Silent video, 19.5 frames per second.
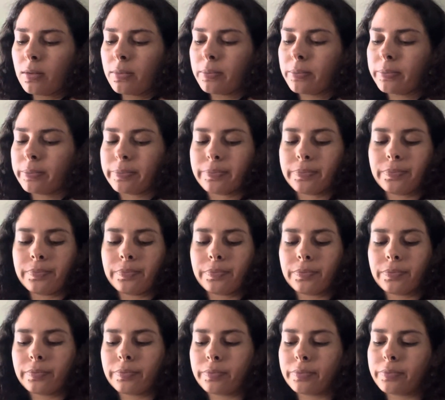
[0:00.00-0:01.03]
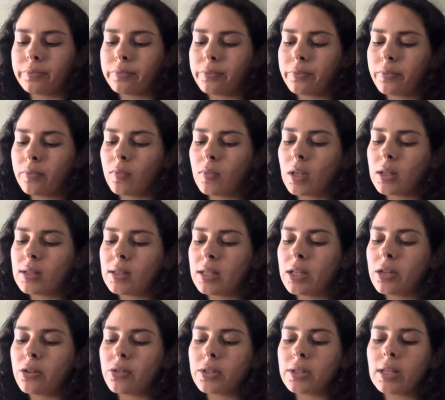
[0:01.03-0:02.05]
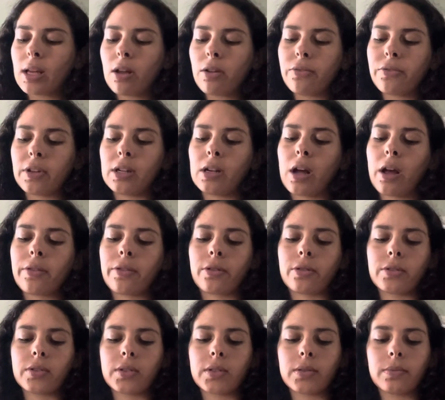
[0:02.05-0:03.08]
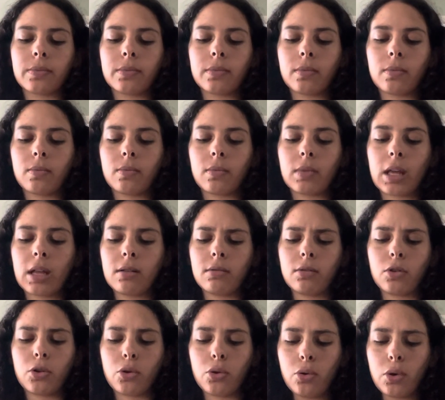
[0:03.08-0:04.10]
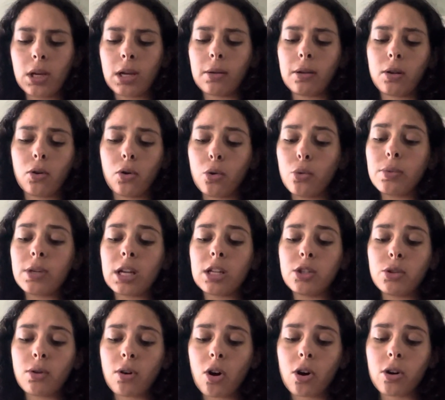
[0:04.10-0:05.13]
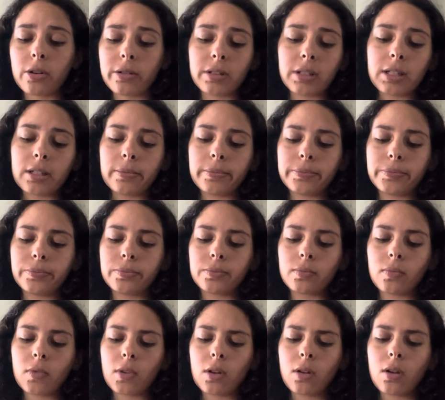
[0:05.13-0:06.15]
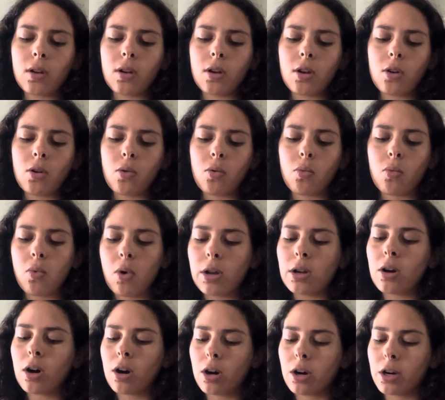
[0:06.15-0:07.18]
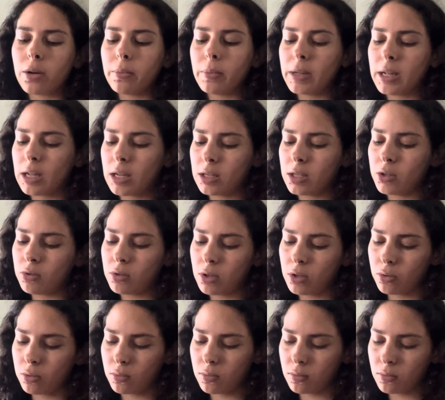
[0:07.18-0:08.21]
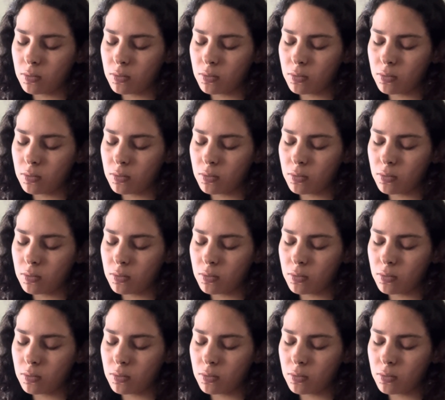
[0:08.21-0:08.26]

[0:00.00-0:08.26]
Mm. See yourself in others. Then who can, whom can you hurt? What harm can you do?